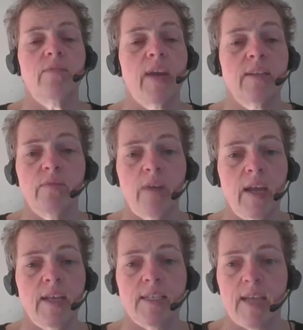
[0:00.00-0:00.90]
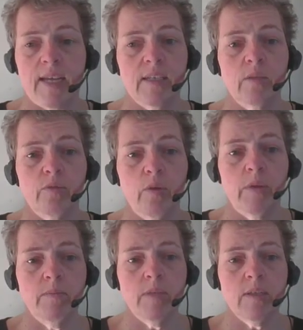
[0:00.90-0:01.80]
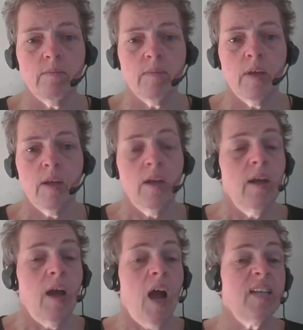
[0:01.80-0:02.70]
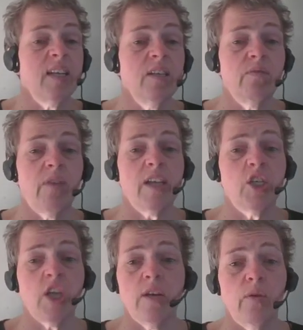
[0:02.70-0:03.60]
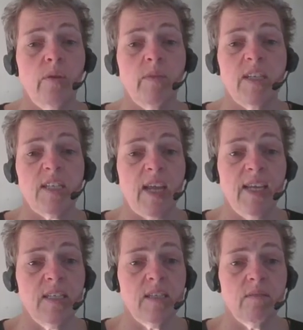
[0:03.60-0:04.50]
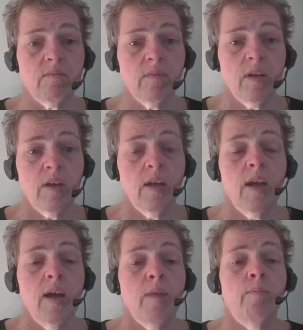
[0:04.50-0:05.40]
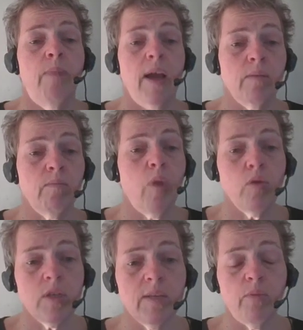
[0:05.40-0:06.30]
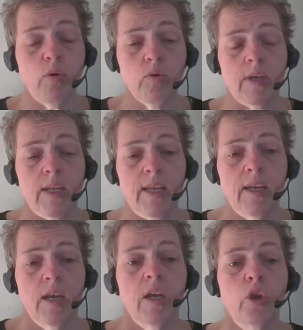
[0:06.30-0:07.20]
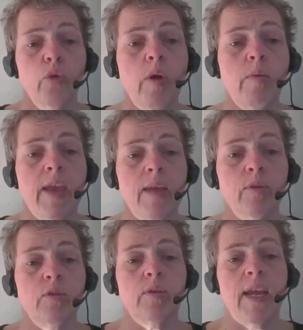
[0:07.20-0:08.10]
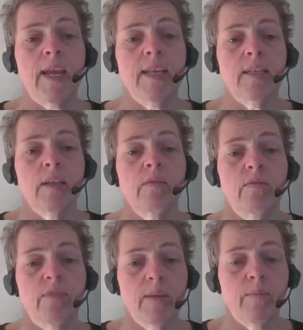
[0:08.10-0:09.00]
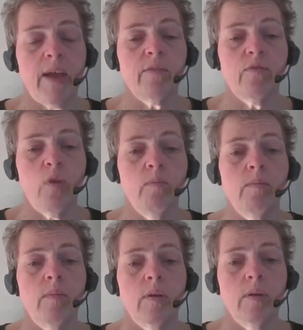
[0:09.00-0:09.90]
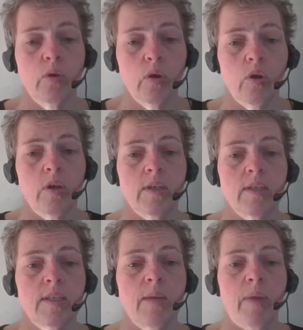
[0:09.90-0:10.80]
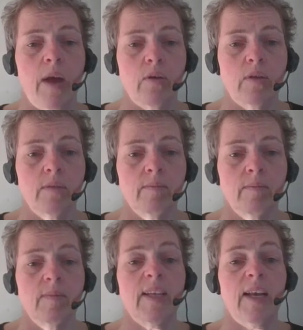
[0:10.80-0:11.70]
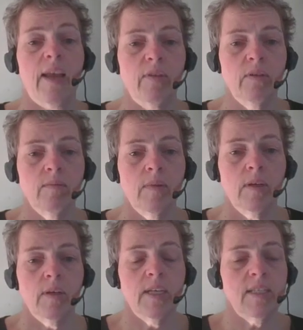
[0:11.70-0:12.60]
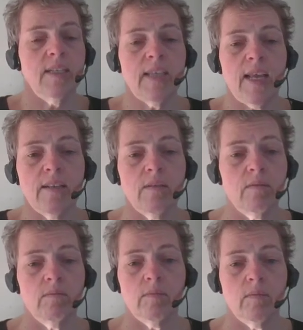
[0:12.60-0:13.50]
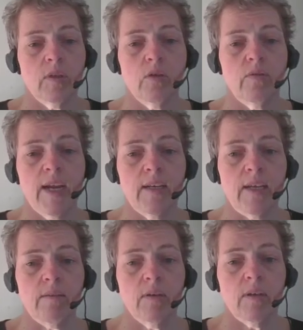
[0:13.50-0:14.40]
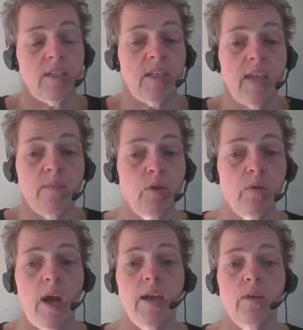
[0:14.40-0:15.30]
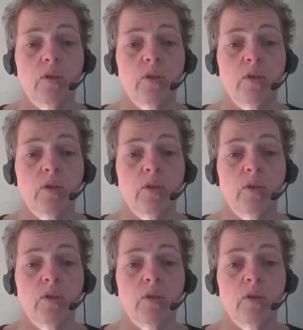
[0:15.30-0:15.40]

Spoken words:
and rectify any technical problems, identify genuine mistakes, but most importantly, you will be able to gain feedback from your learners about the level. Is it set correctly? Is it aimed too high